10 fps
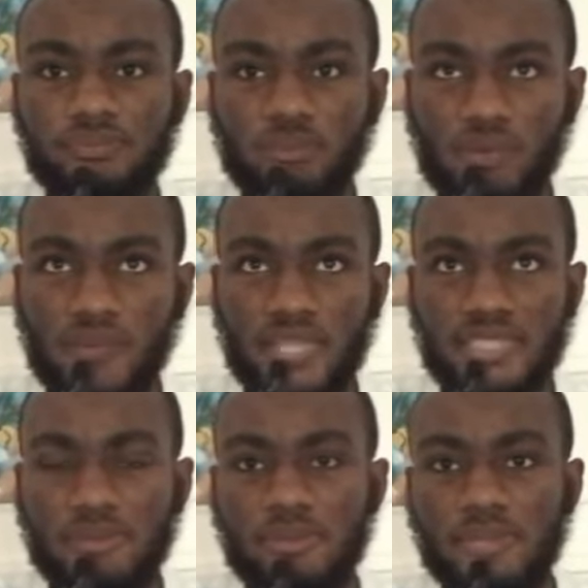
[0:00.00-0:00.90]
mo
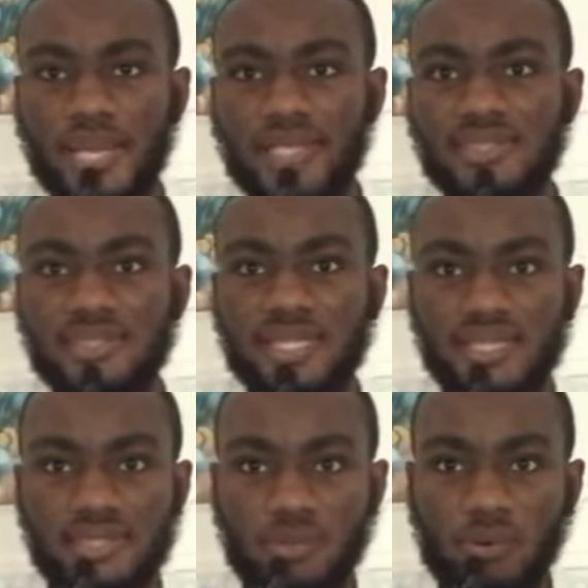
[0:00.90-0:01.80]
faiche mi lighten na
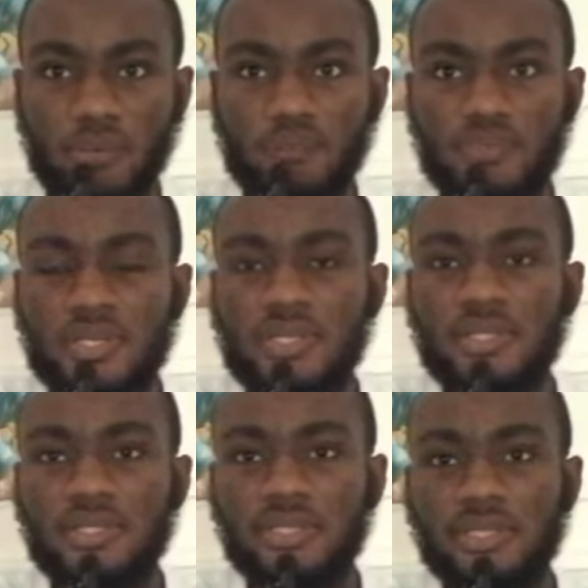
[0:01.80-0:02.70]
tiko
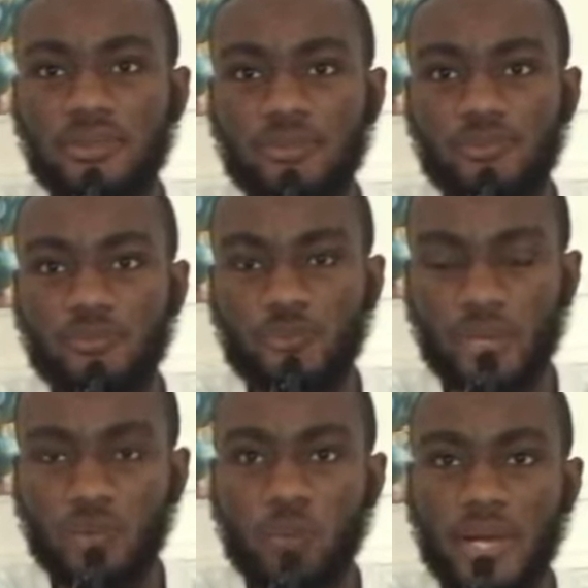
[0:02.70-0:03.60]

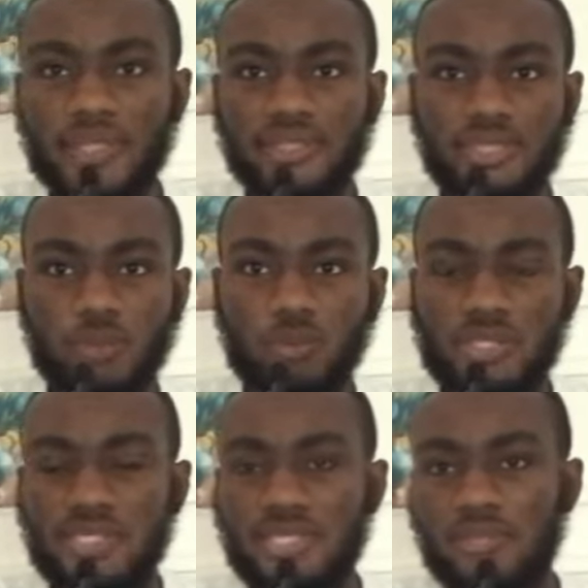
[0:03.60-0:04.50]
quick one
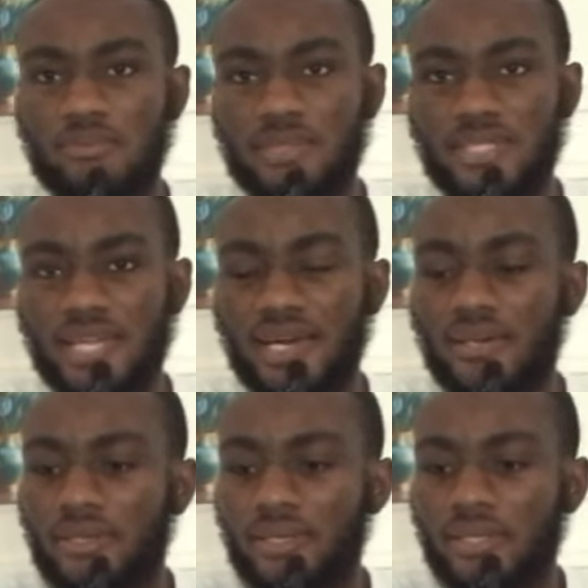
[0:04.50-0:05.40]
yenkoti Mr.
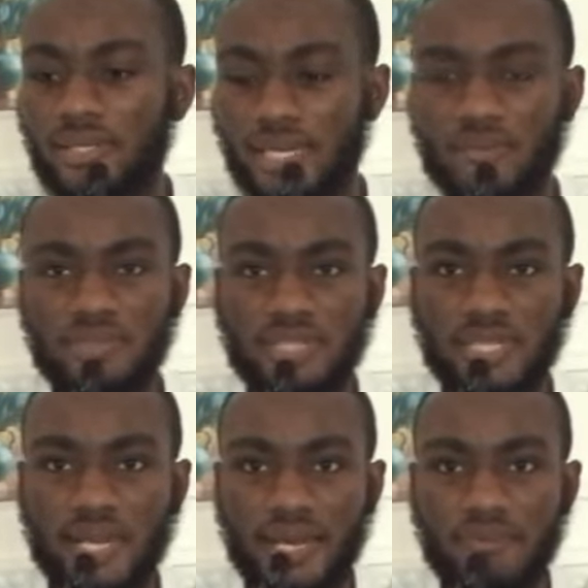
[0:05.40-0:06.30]
Kelvin
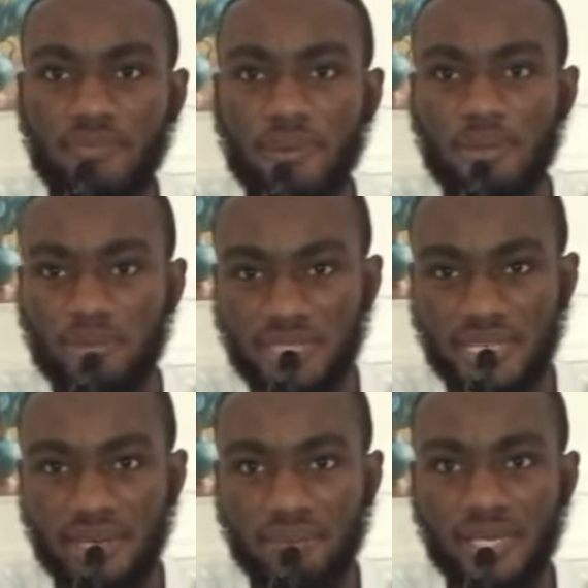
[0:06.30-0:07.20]
Tailor and family
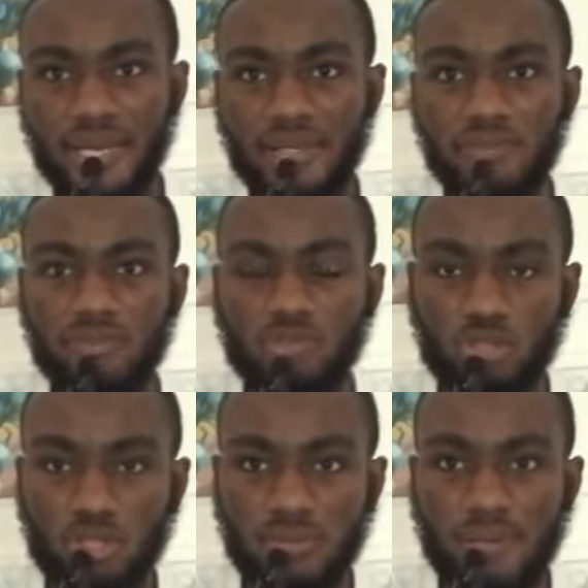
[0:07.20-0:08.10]
media mega
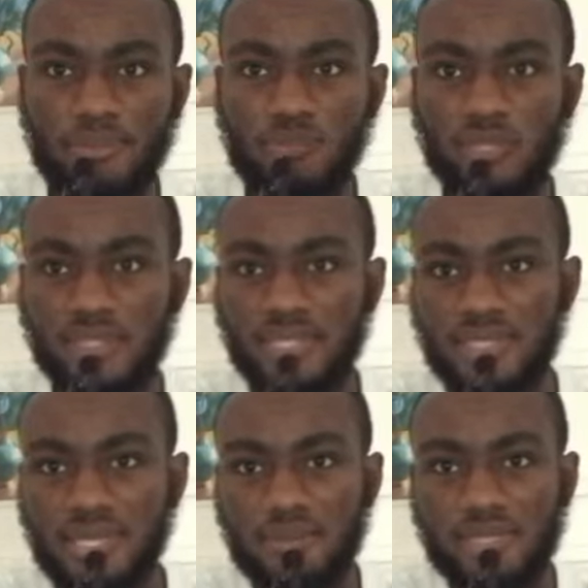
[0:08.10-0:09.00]
subscribe for
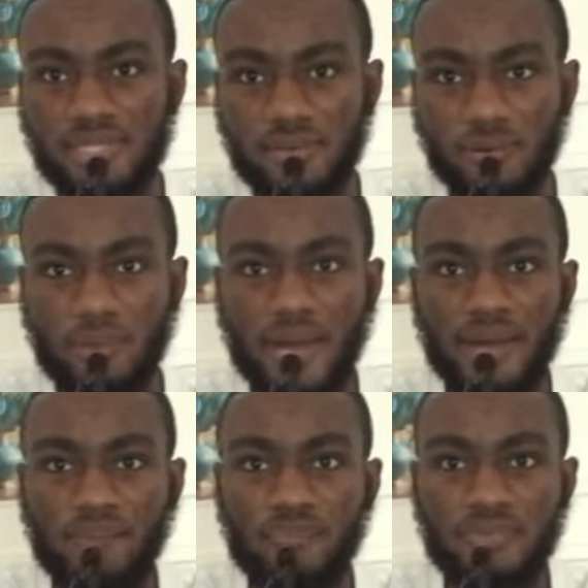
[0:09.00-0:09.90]
latest update ya
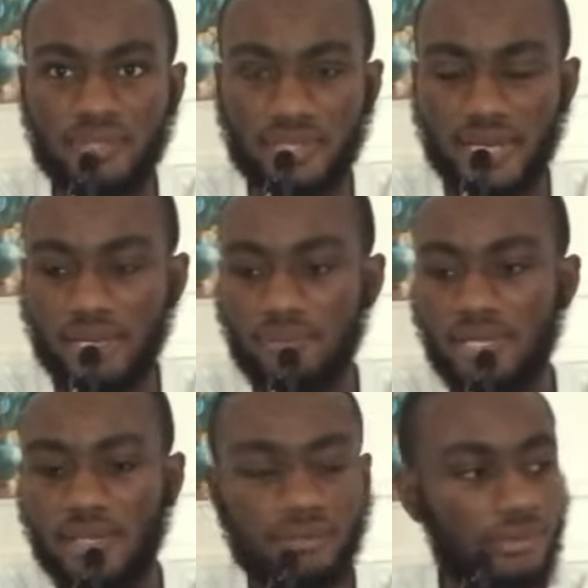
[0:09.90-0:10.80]
koba dia
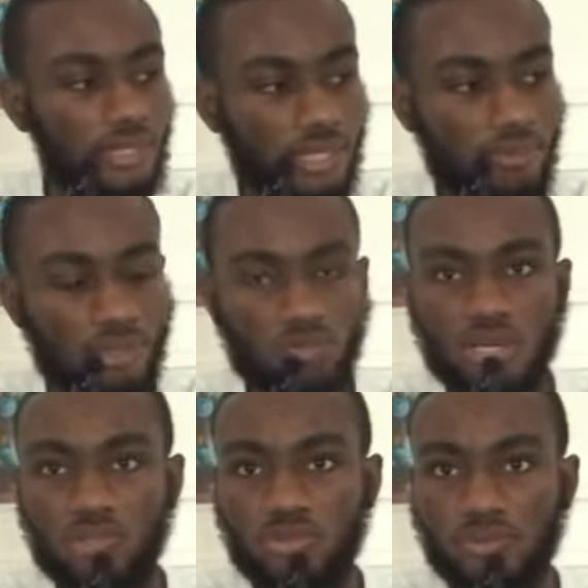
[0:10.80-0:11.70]
kabiano ya debeto
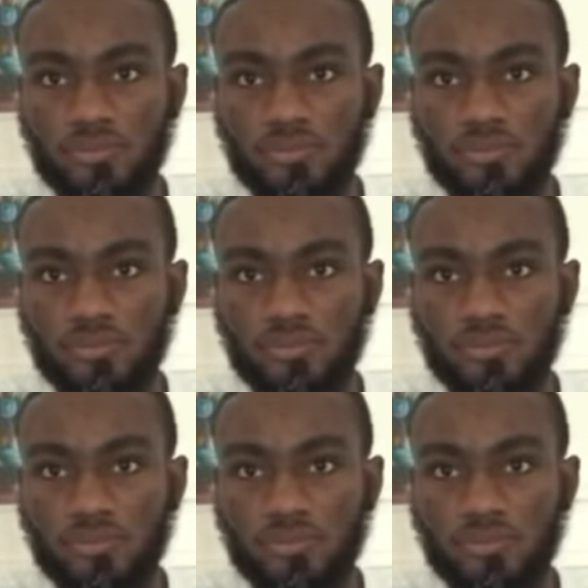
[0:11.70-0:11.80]
aso.